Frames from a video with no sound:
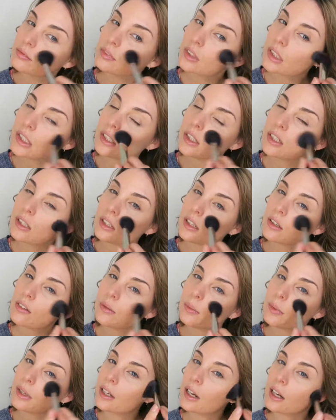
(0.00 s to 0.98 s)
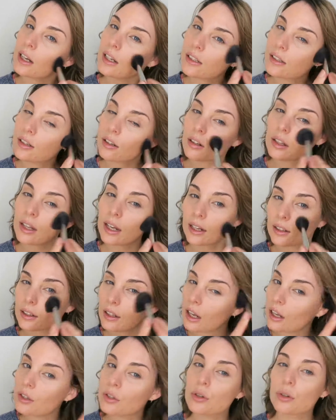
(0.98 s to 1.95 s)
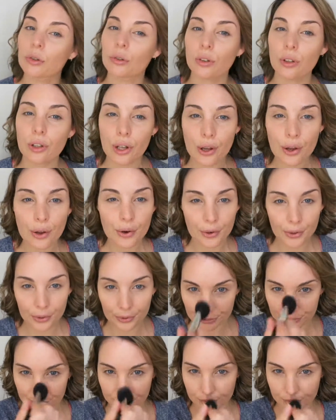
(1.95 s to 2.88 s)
This just gives me a nice little like natural glow.